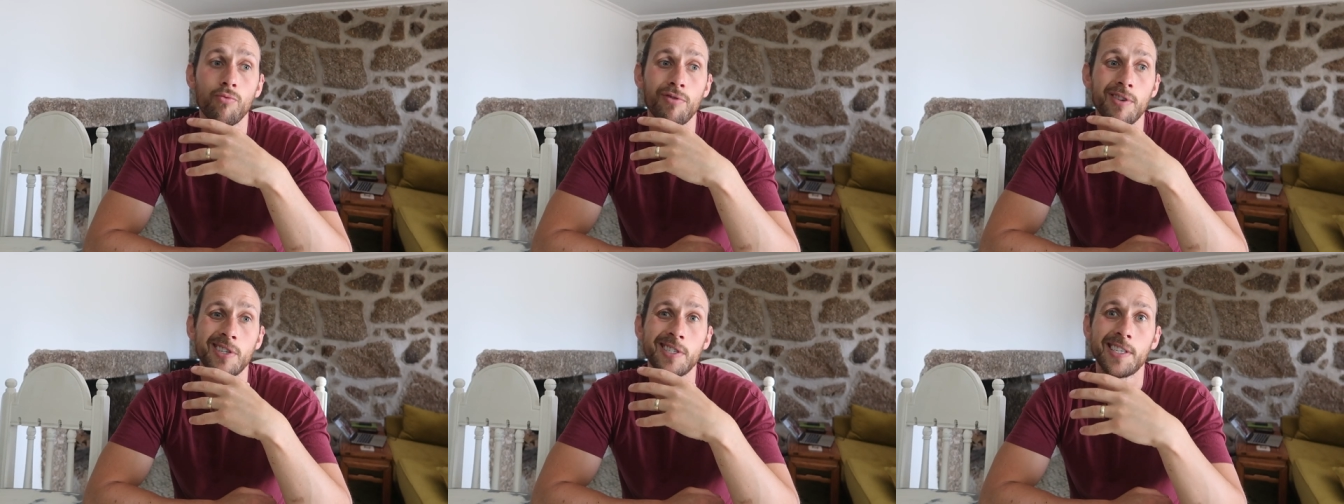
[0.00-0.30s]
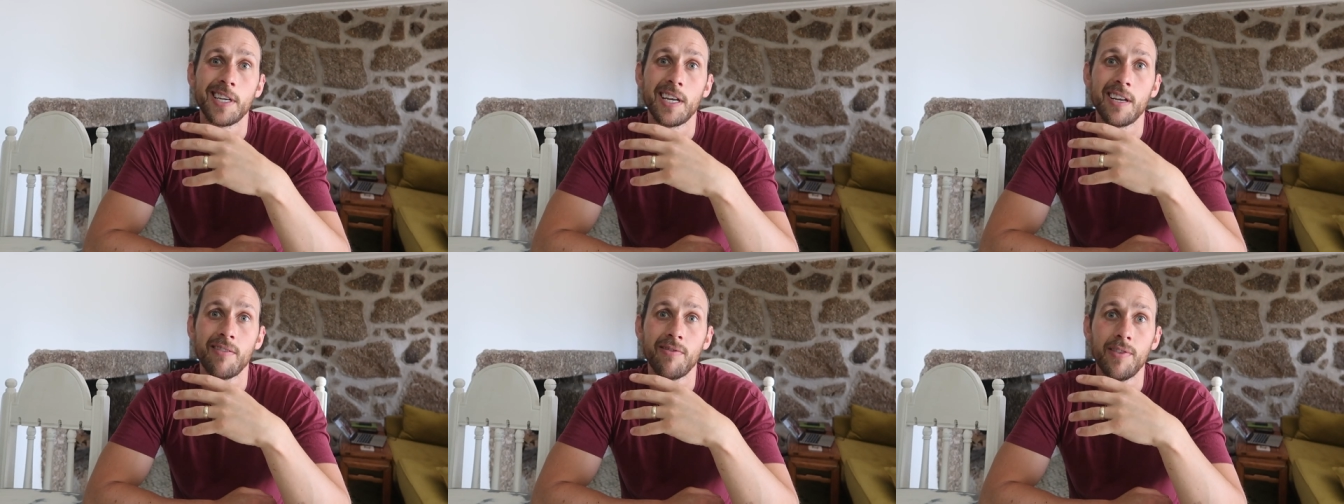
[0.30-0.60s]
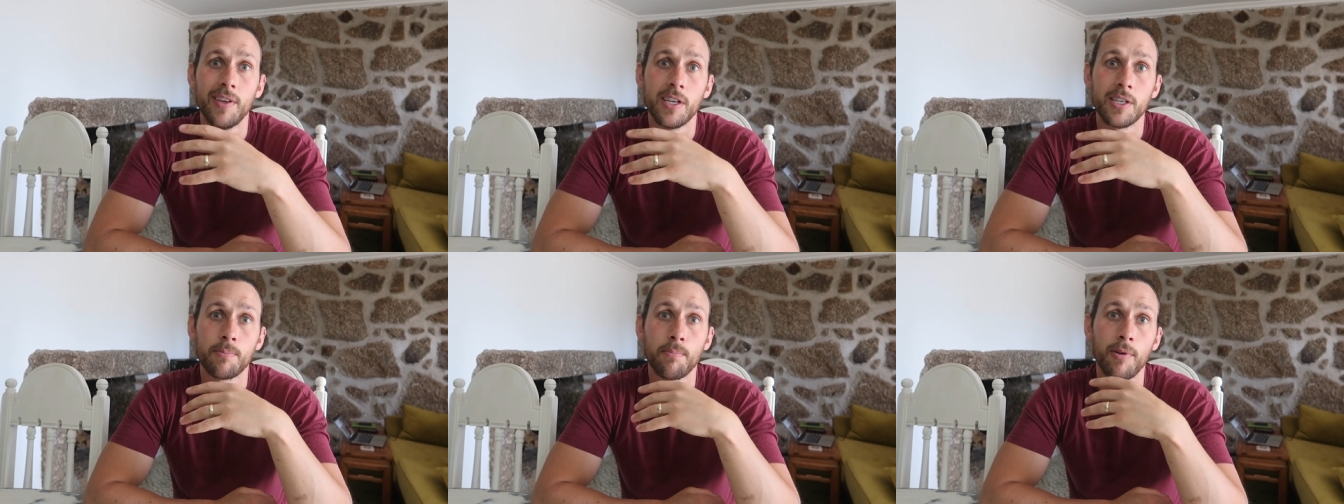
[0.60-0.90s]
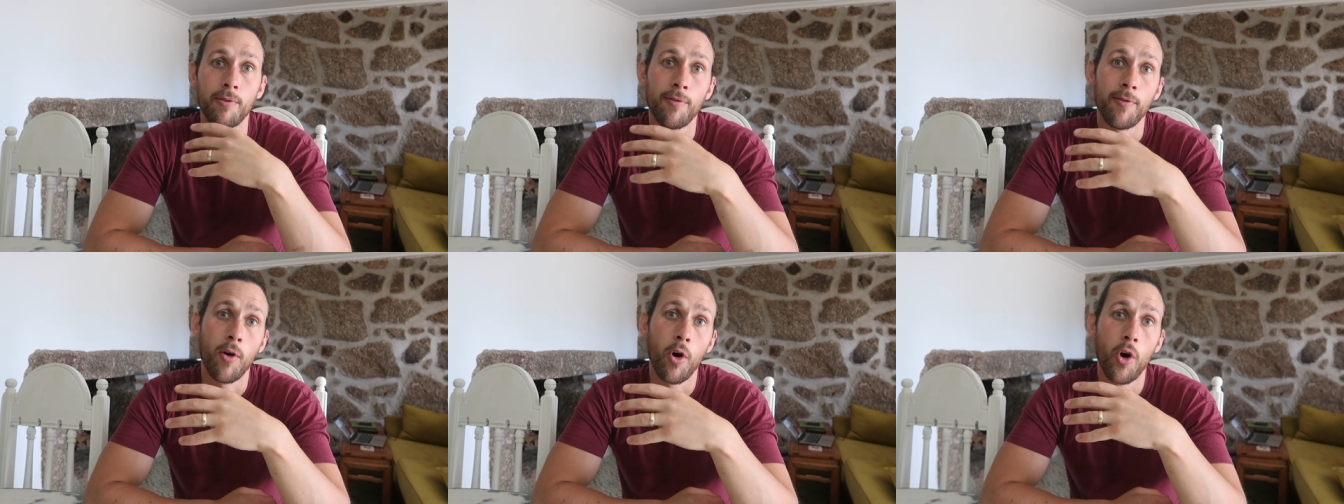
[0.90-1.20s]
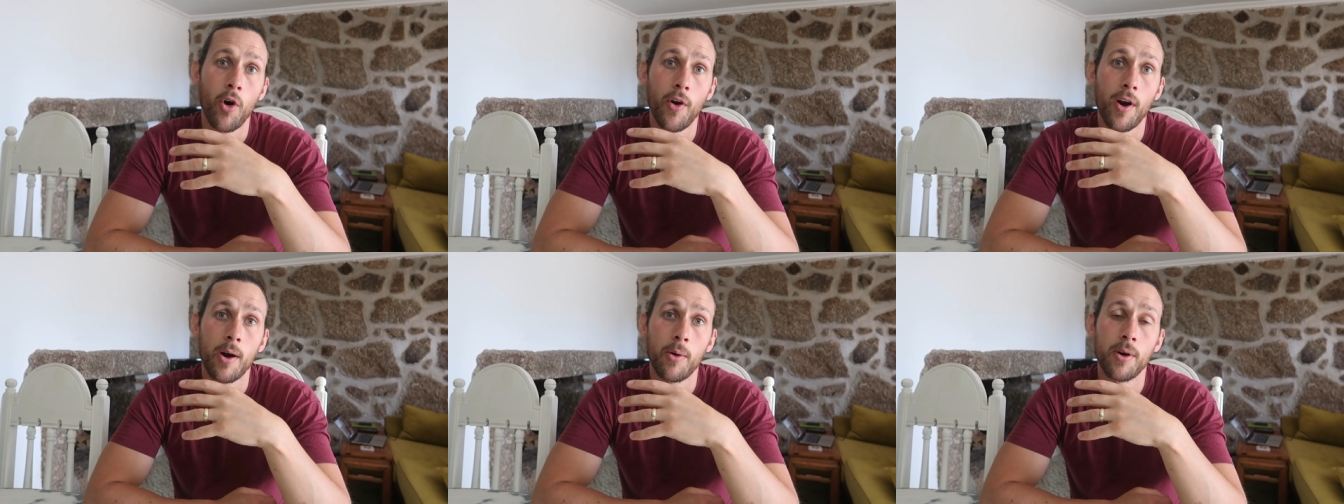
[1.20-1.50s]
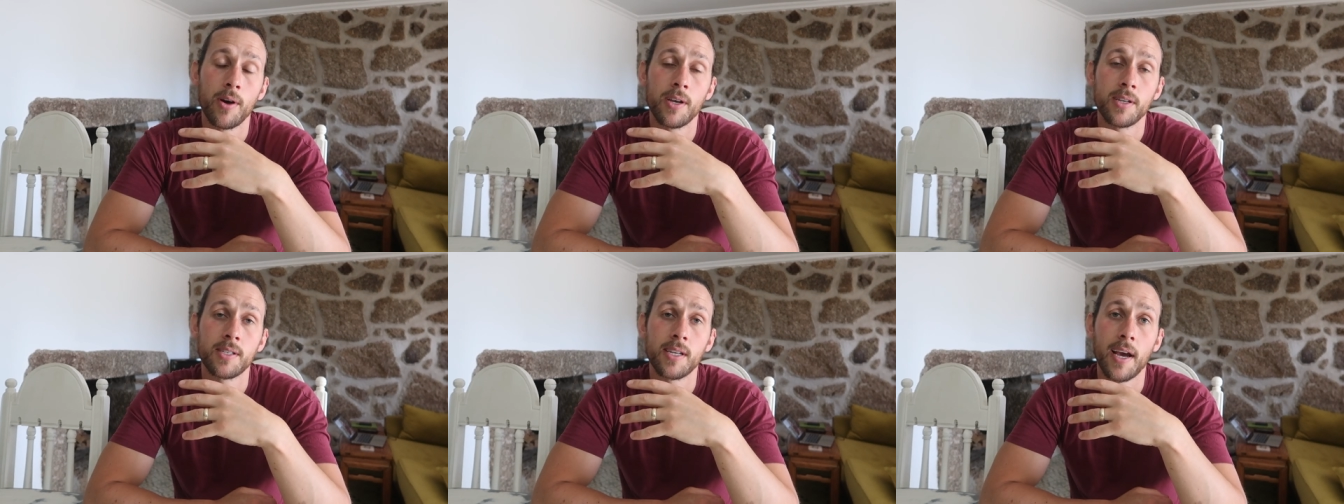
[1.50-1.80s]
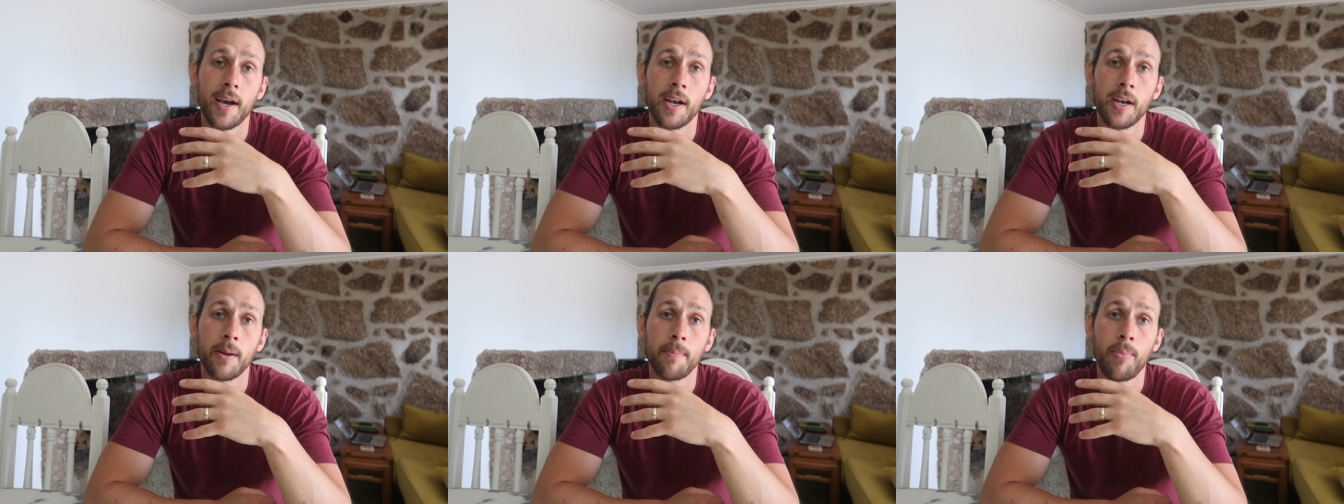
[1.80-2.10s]
receive this before our
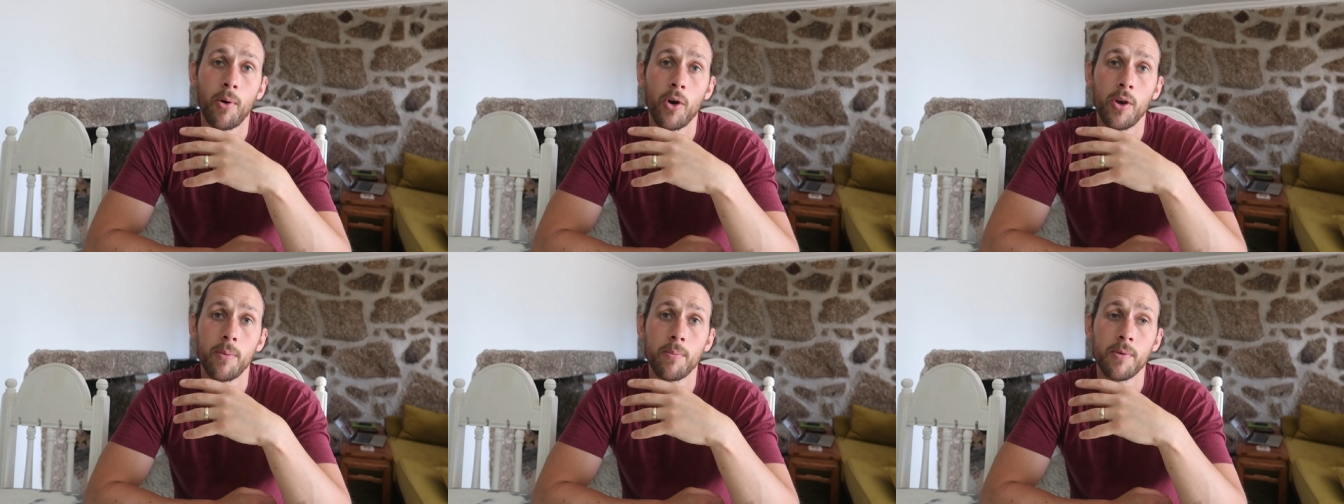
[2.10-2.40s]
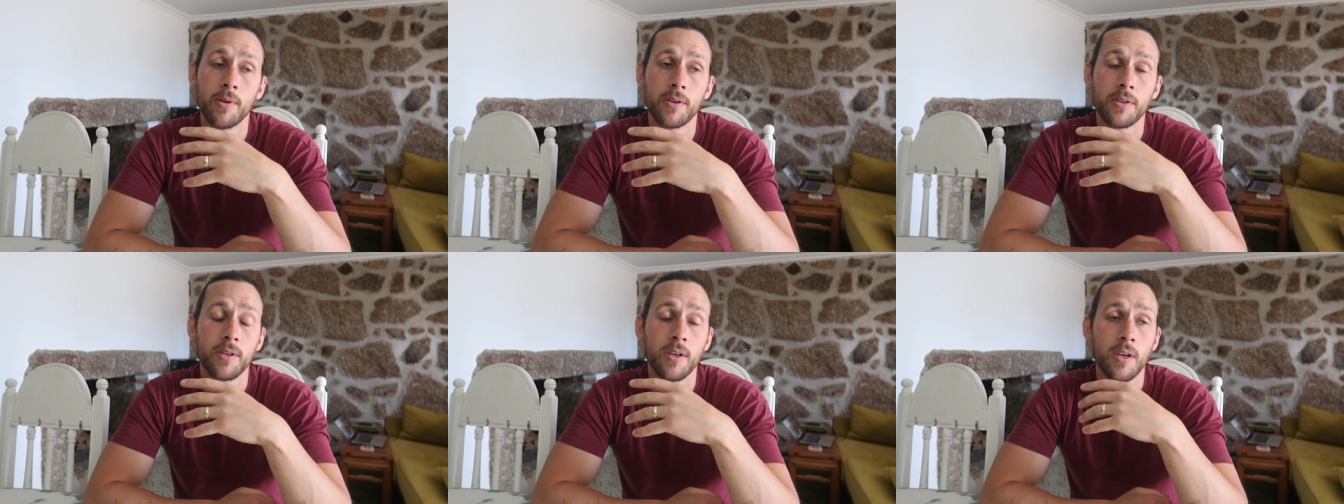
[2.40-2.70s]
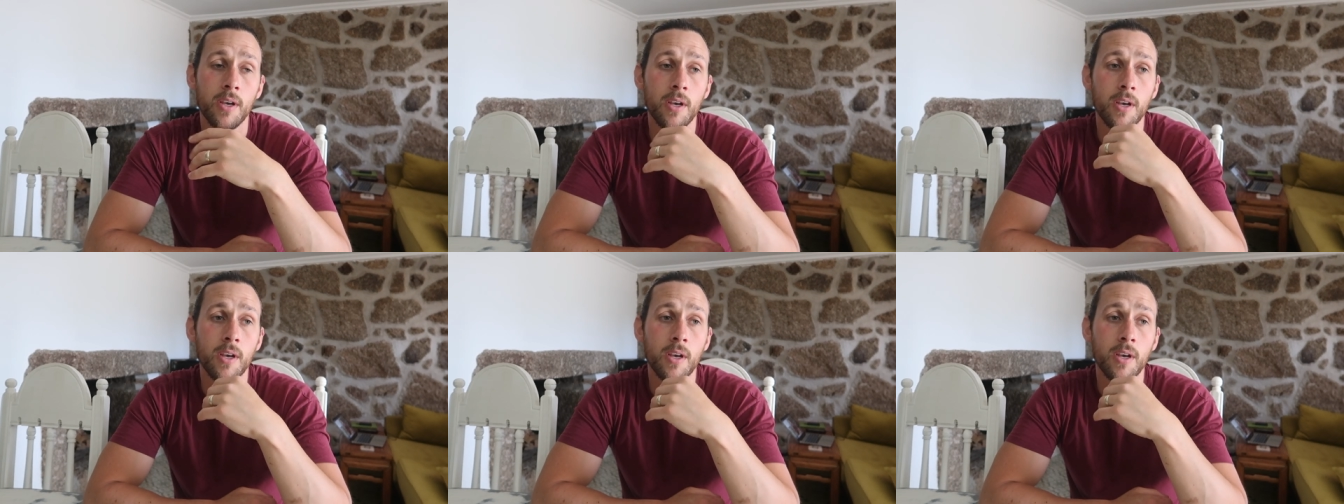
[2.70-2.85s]
second appointment,